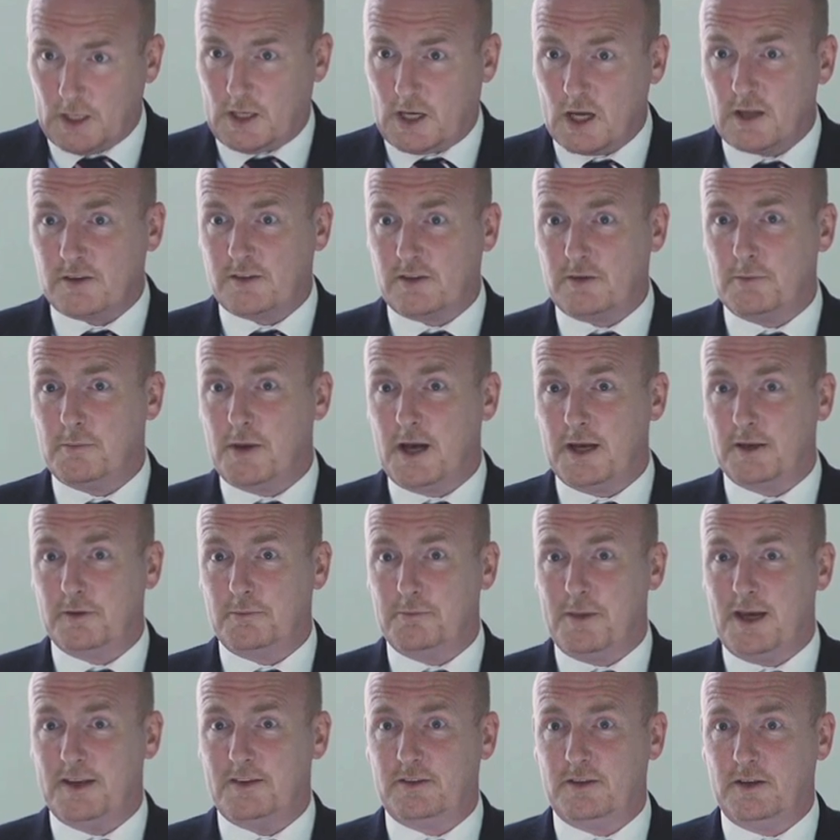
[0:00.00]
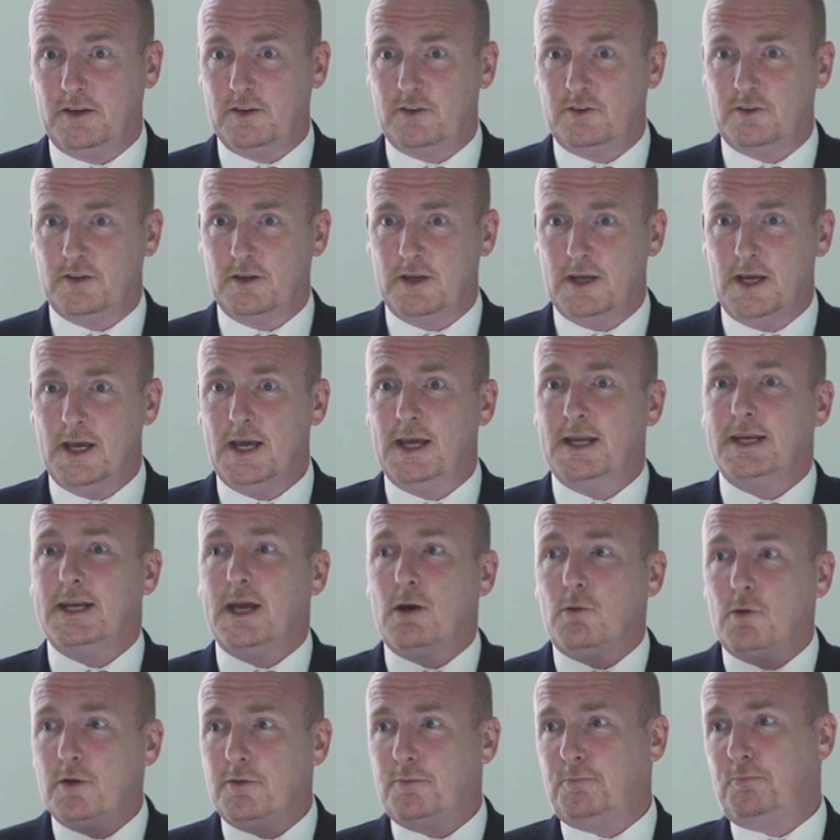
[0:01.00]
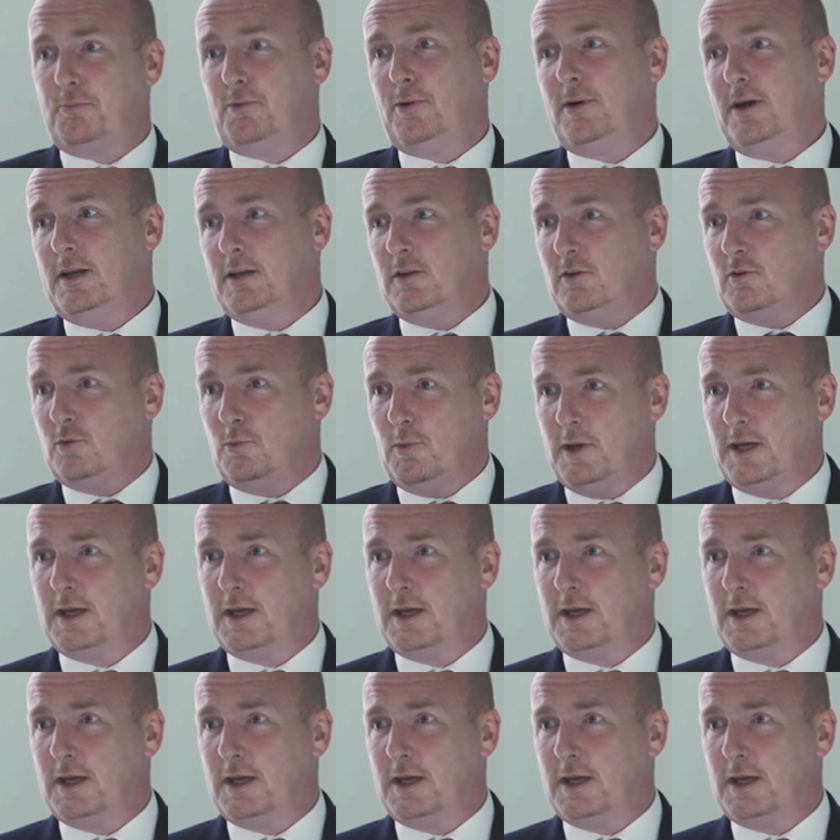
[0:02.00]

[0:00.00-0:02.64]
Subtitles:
customized message. Now with print,